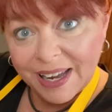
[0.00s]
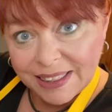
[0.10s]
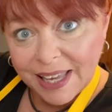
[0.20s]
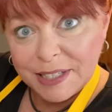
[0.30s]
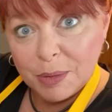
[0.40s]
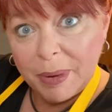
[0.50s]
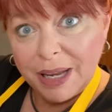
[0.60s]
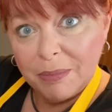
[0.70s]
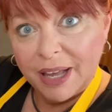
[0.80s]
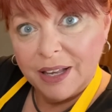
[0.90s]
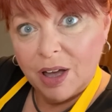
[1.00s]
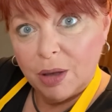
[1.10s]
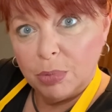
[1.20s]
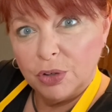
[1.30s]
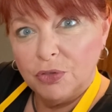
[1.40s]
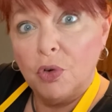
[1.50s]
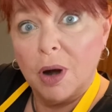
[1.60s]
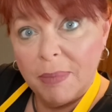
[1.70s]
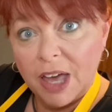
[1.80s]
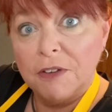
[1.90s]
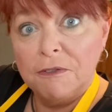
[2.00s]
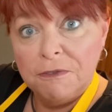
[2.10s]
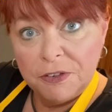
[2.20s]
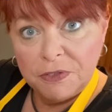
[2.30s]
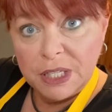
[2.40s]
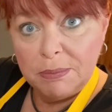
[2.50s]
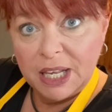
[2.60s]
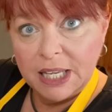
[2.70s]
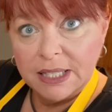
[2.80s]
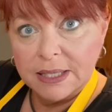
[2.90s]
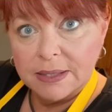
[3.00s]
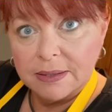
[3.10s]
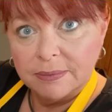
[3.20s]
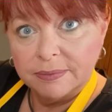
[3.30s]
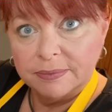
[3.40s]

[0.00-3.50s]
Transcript: I like to bake my cobbler for about 50 minutes.